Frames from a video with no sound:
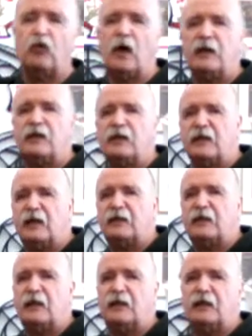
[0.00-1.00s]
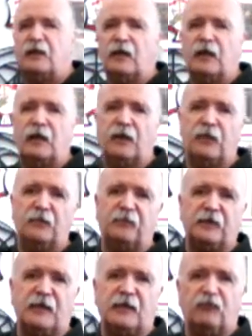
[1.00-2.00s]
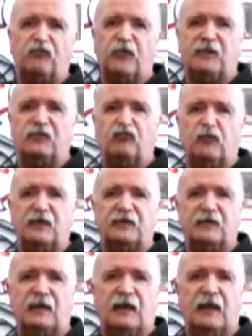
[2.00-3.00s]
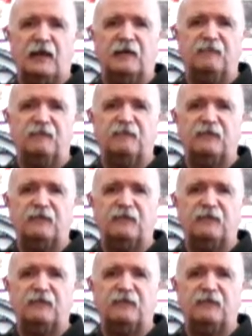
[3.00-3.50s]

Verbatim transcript: Karate, again, the wrist was in a